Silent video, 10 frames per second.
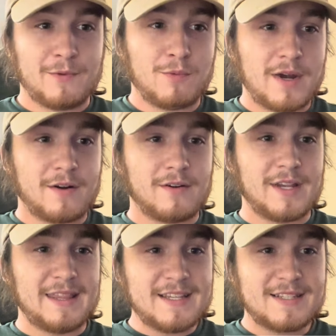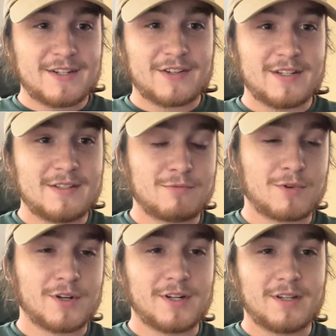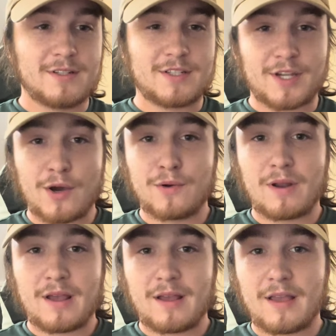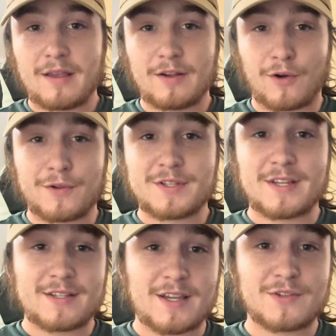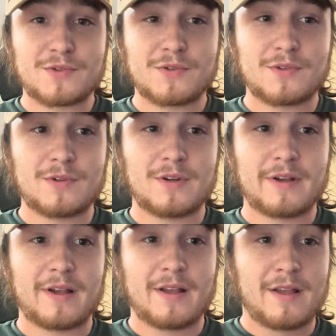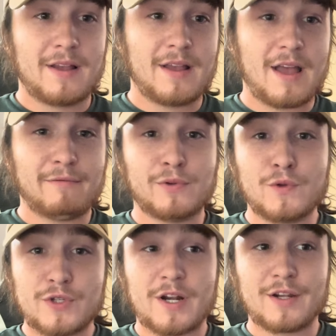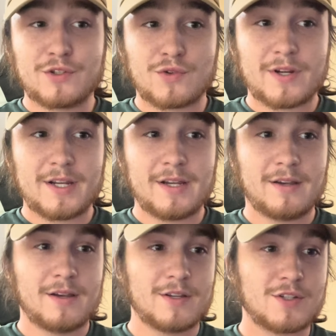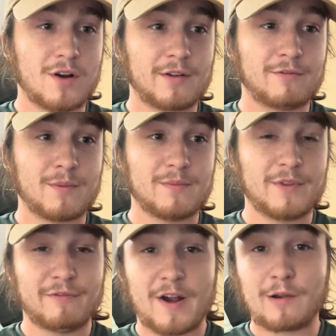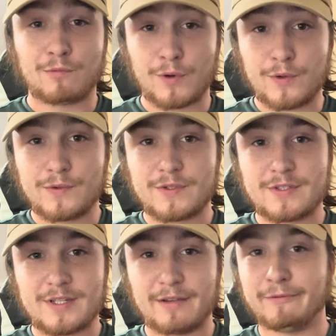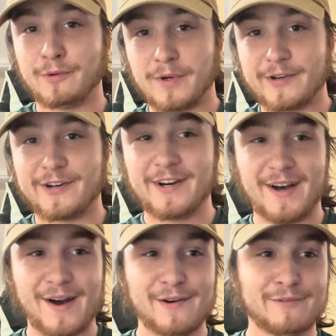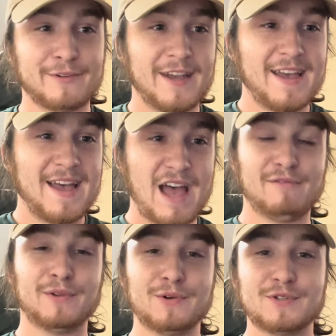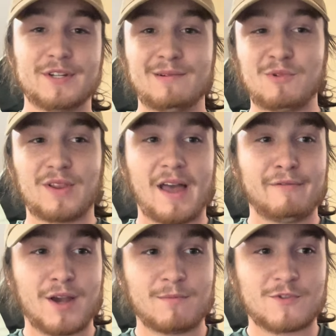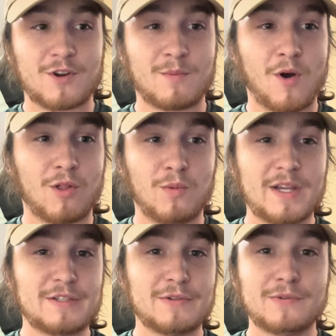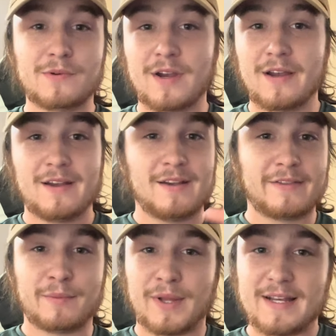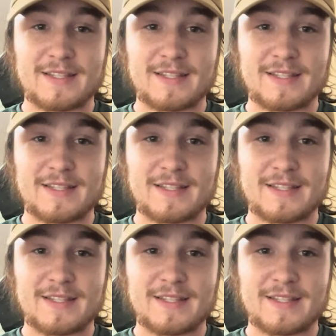Well, in this series, we're gonna decode Earth's essential evolutionary tree, starting from the very roots, if you will, of evolution and where life comes from, all the way to the plants